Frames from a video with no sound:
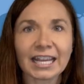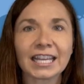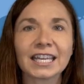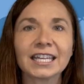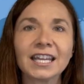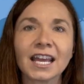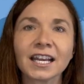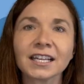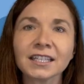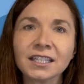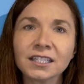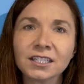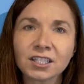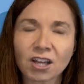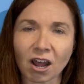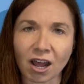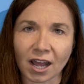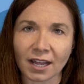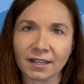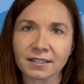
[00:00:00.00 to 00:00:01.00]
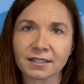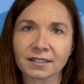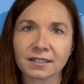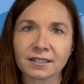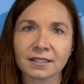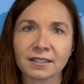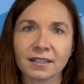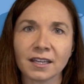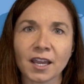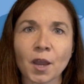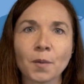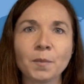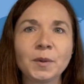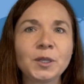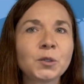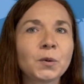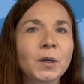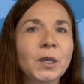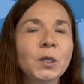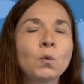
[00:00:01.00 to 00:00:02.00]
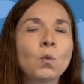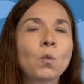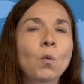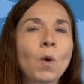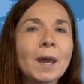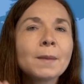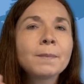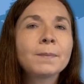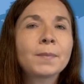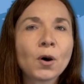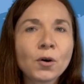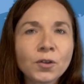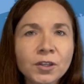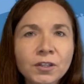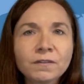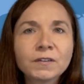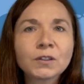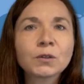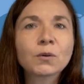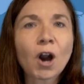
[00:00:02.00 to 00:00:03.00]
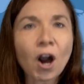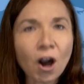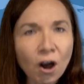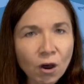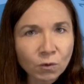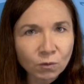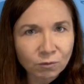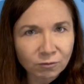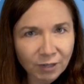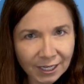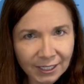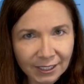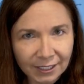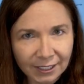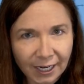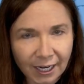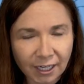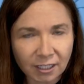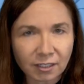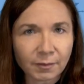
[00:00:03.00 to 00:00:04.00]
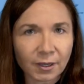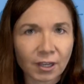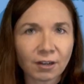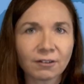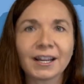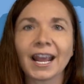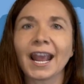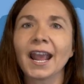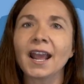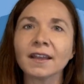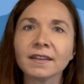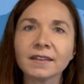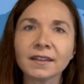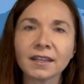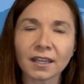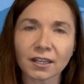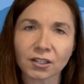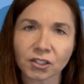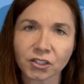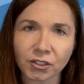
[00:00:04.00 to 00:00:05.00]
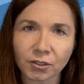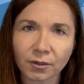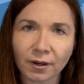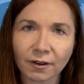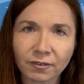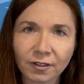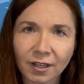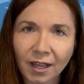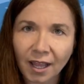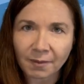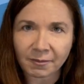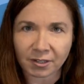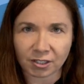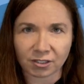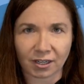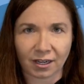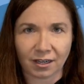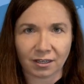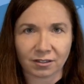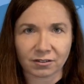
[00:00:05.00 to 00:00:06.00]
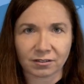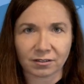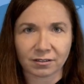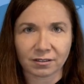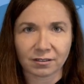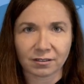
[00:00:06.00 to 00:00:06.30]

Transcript: connect the dots between what both of you already care about and the issue of climate change.